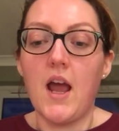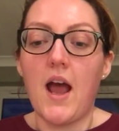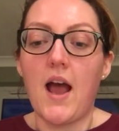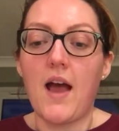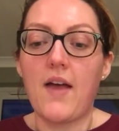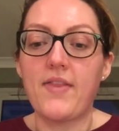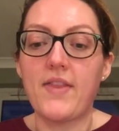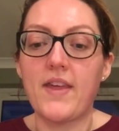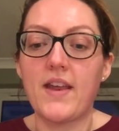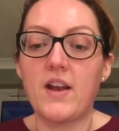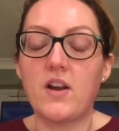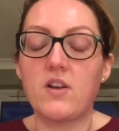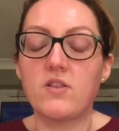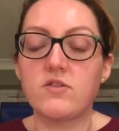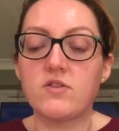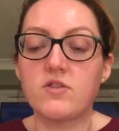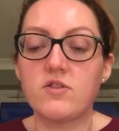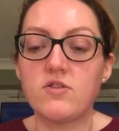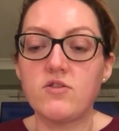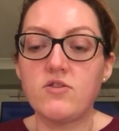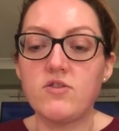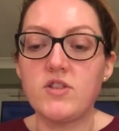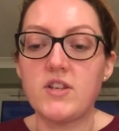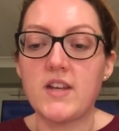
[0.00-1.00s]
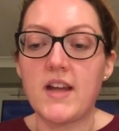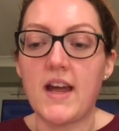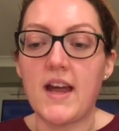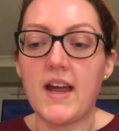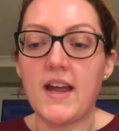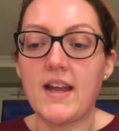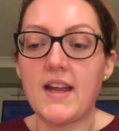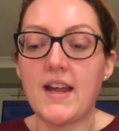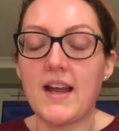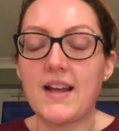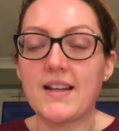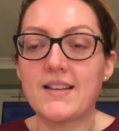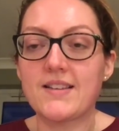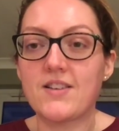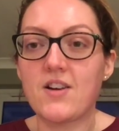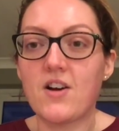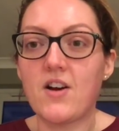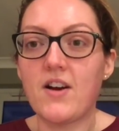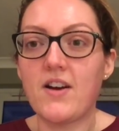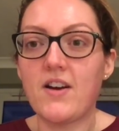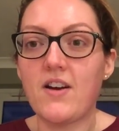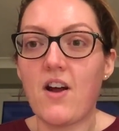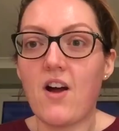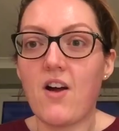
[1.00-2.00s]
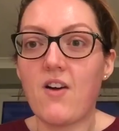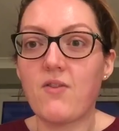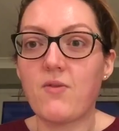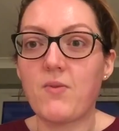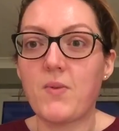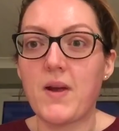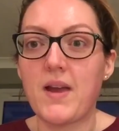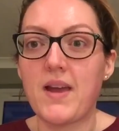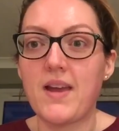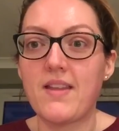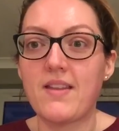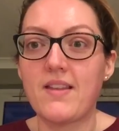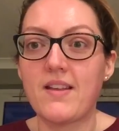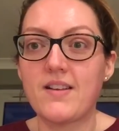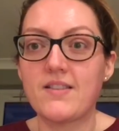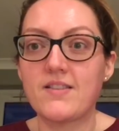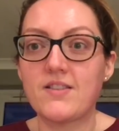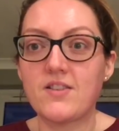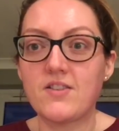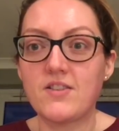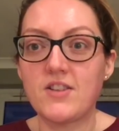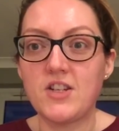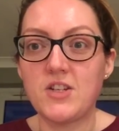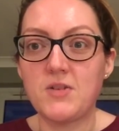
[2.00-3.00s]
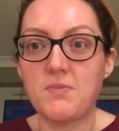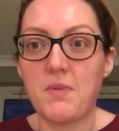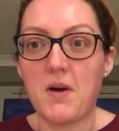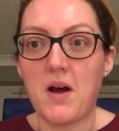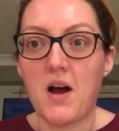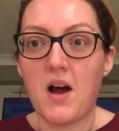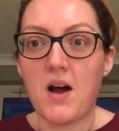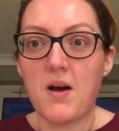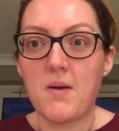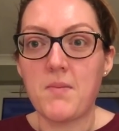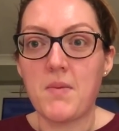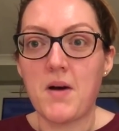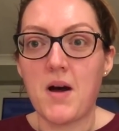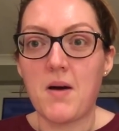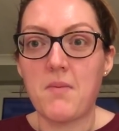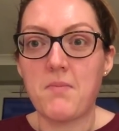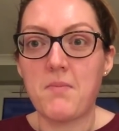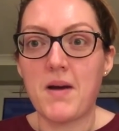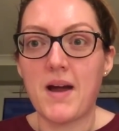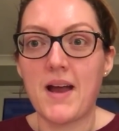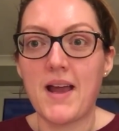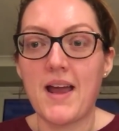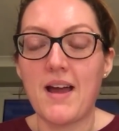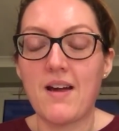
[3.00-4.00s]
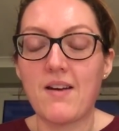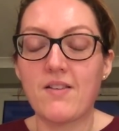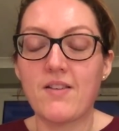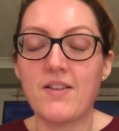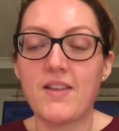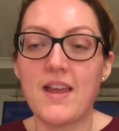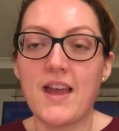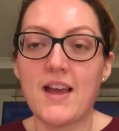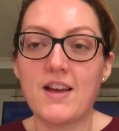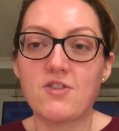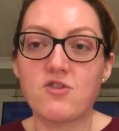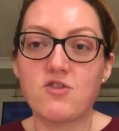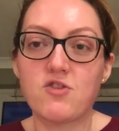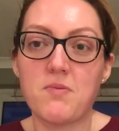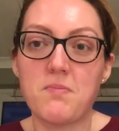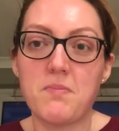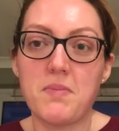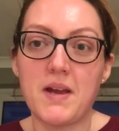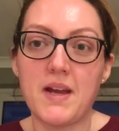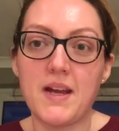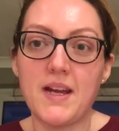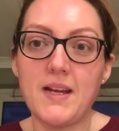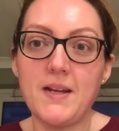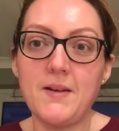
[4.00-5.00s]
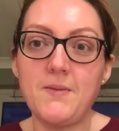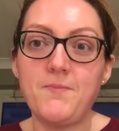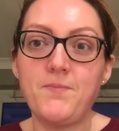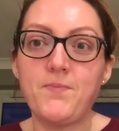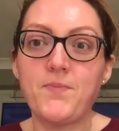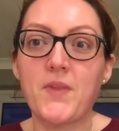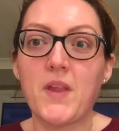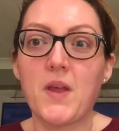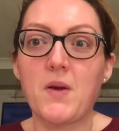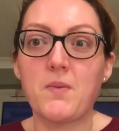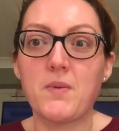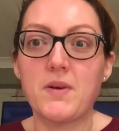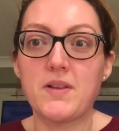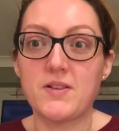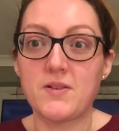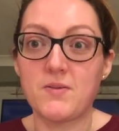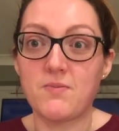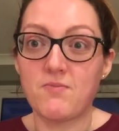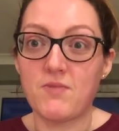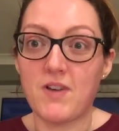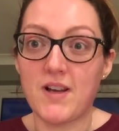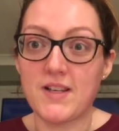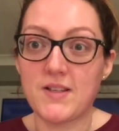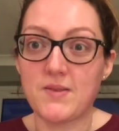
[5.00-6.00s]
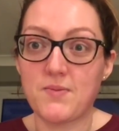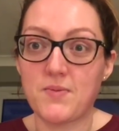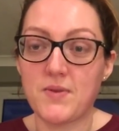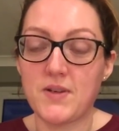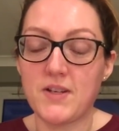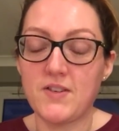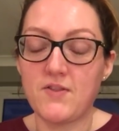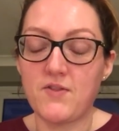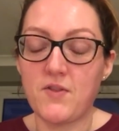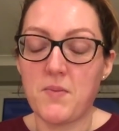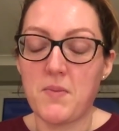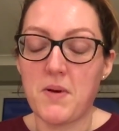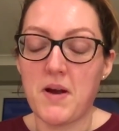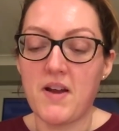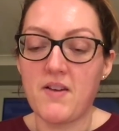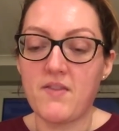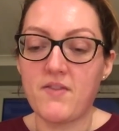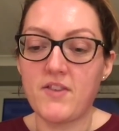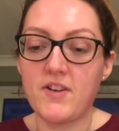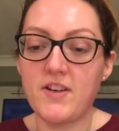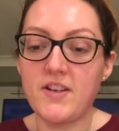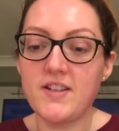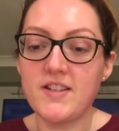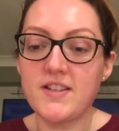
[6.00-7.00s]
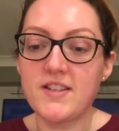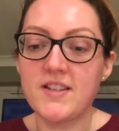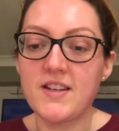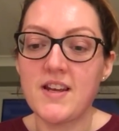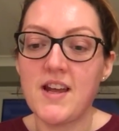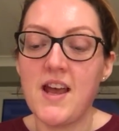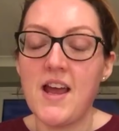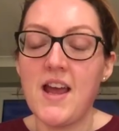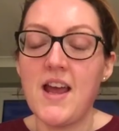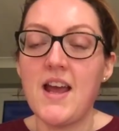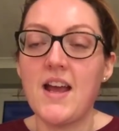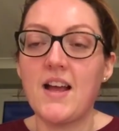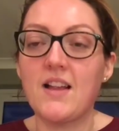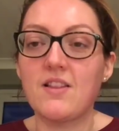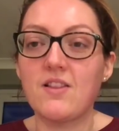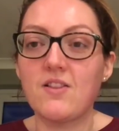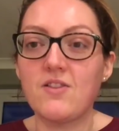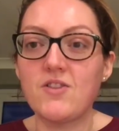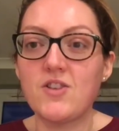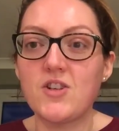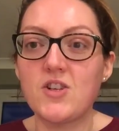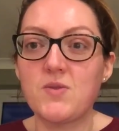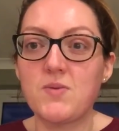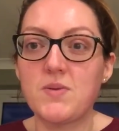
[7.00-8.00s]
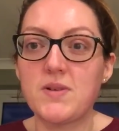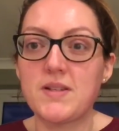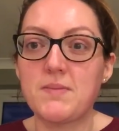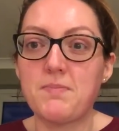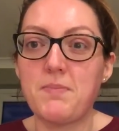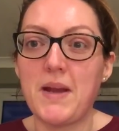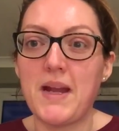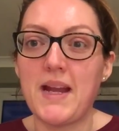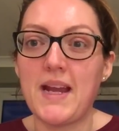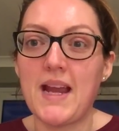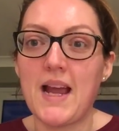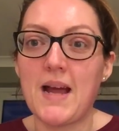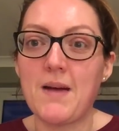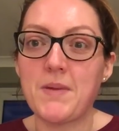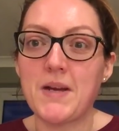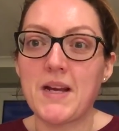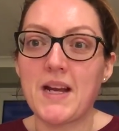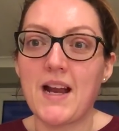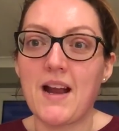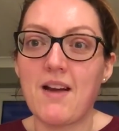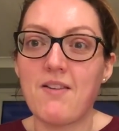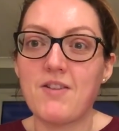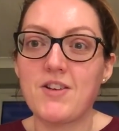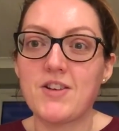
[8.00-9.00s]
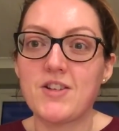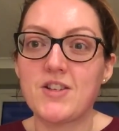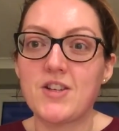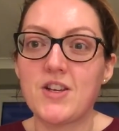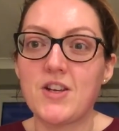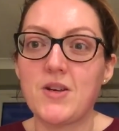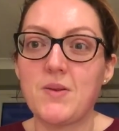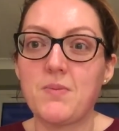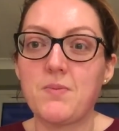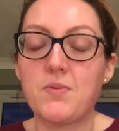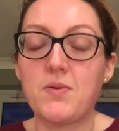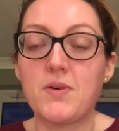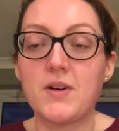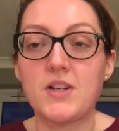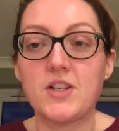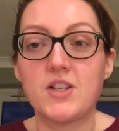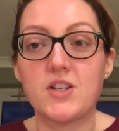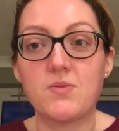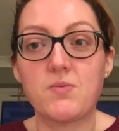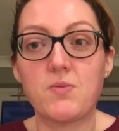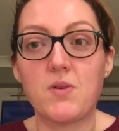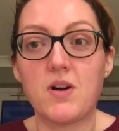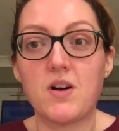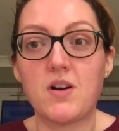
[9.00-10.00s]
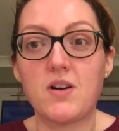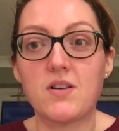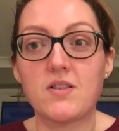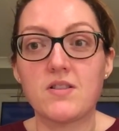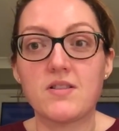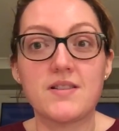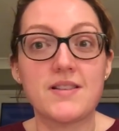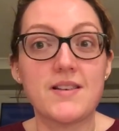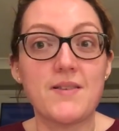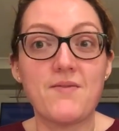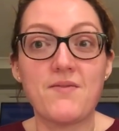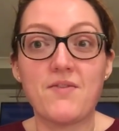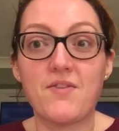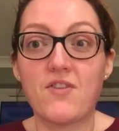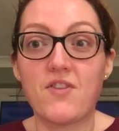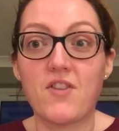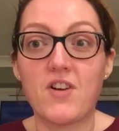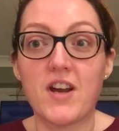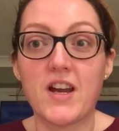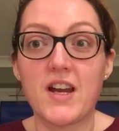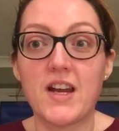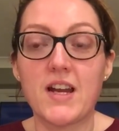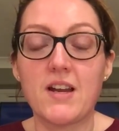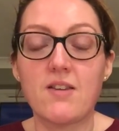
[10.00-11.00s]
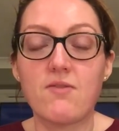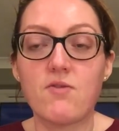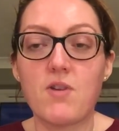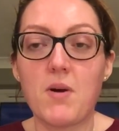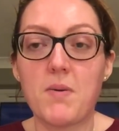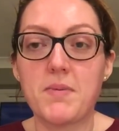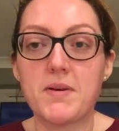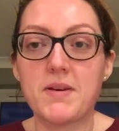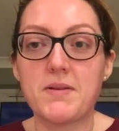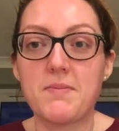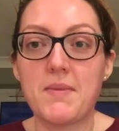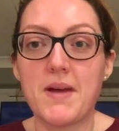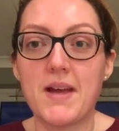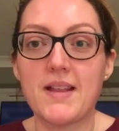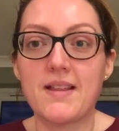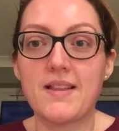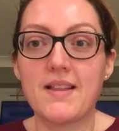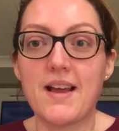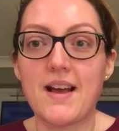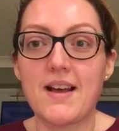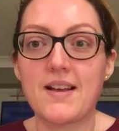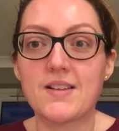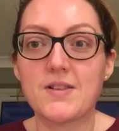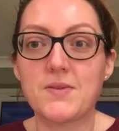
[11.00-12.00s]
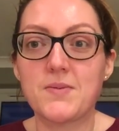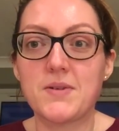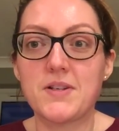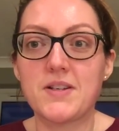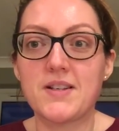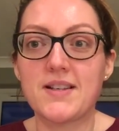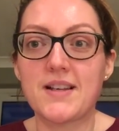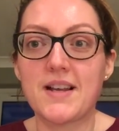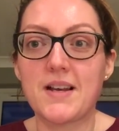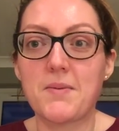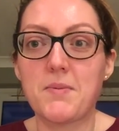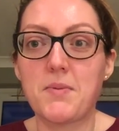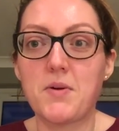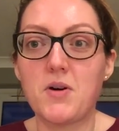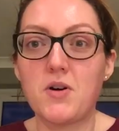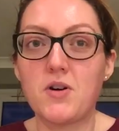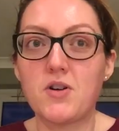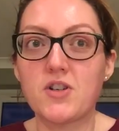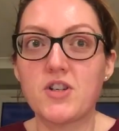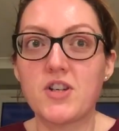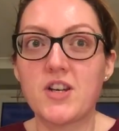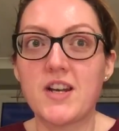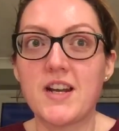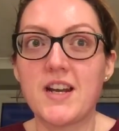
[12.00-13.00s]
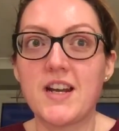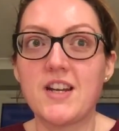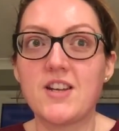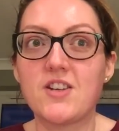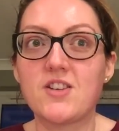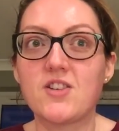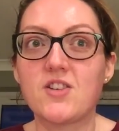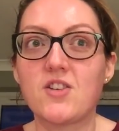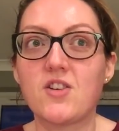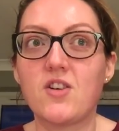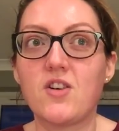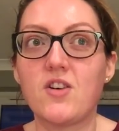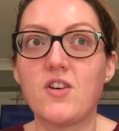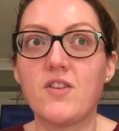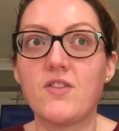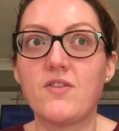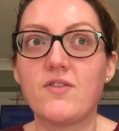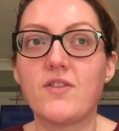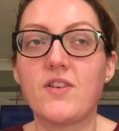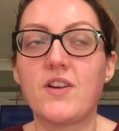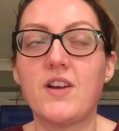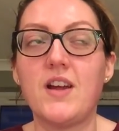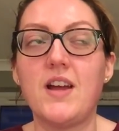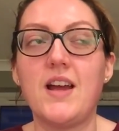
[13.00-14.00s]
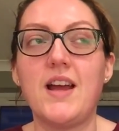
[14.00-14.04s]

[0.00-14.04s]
And then on Sunday I started off with a sausage barm on my healthy extra B with some raspberries for breakfast. Lunch was pea, ham and carrot soup, which was sin-free. Rob had made that, so we just had a portion each sort of